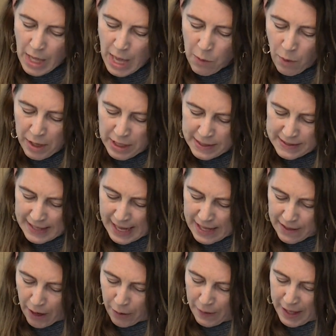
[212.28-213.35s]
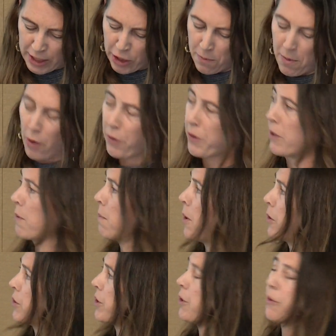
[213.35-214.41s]
I want to say, though, that you know, most,
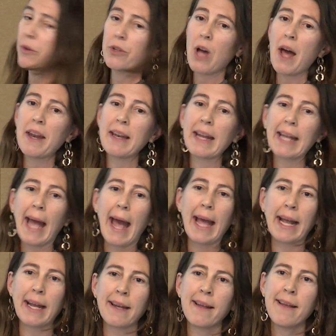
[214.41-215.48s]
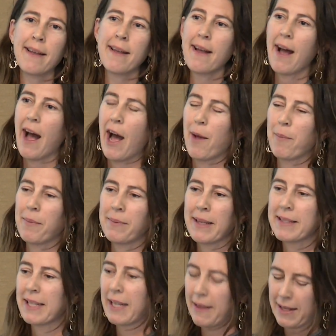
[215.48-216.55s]
most youth are not in a gang. And um,
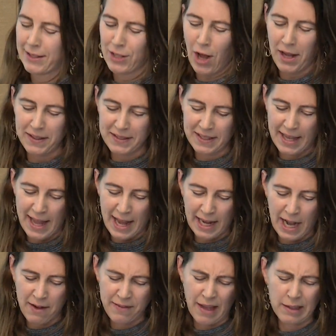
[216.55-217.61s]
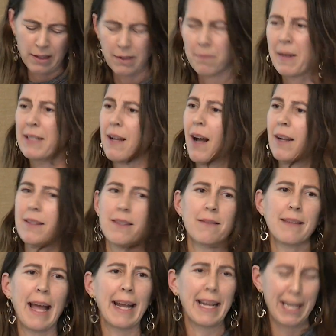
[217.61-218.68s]
listening to these talks today, I kind of thought, oh, my talk is so
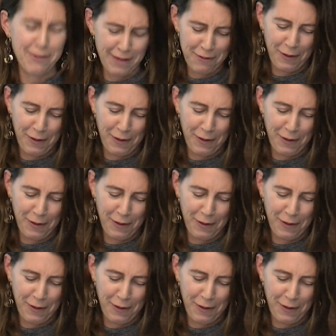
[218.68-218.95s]
negative.